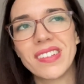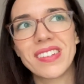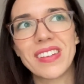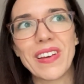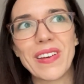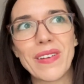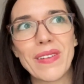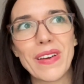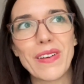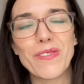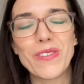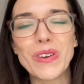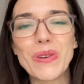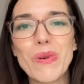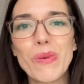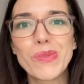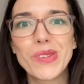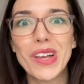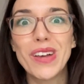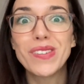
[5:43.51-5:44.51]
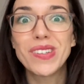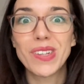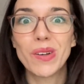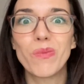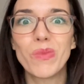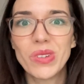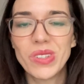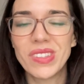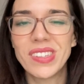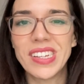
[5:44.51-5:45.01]
So if you observe
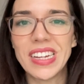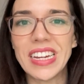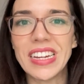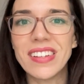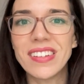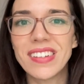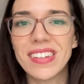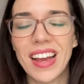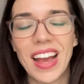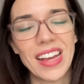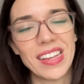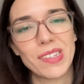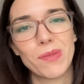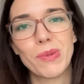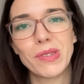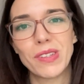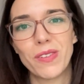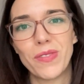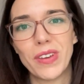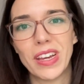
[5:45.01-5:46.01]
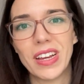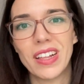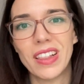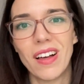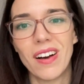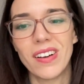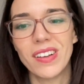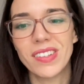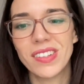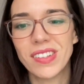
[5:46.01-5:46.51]
someone teach a specific
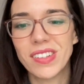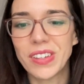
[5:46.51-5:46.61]
class,